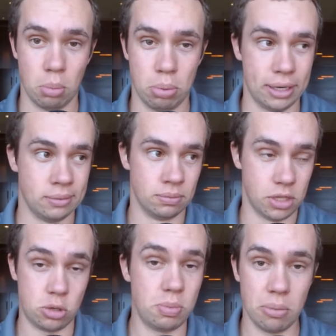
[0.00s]
but
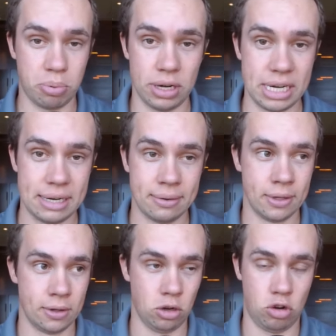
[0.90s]
this would be a pretty
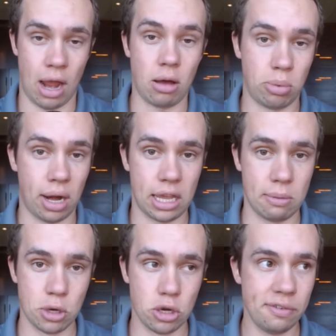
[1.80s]
groundbreaking
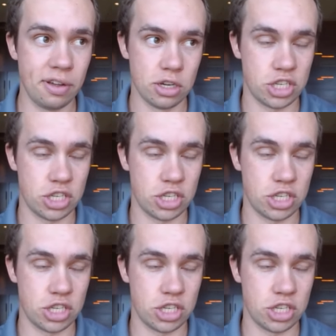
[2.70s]
move.